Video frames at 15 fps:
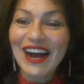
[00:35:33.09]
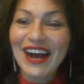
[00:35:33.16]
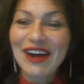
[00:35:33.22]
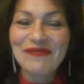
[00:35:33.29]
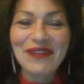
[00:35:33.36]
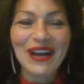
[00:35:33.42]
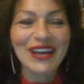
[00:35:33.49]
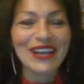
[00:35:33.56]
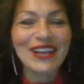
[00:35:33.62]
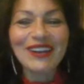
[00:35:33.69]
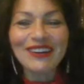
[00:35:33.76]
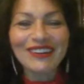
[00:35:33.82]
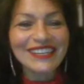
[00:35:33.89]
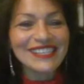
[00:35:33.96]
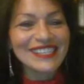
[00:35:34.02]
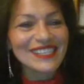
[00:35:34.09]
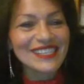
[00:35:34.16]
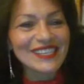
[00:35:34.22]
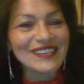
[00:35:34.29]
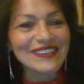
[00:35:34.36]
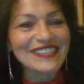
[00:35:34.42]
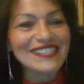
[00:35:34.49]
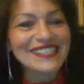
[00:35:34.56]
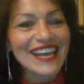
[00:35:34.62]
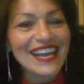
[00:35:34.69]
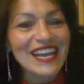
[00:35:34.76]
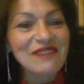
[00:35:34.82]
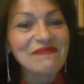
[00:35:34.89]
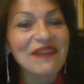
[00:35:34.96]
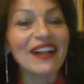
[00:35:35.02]
Laurie Sue is
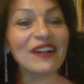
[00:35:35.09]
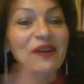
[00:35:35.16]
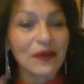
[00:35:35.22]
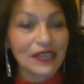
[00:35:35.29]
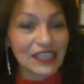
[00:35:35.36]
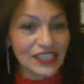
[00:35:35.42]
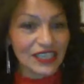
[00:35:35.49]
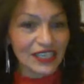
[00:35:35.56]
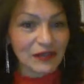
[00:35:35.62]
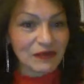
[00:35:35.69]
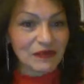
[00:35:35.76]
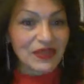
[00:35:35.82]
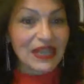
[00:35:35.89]
saying, Inbaal, question.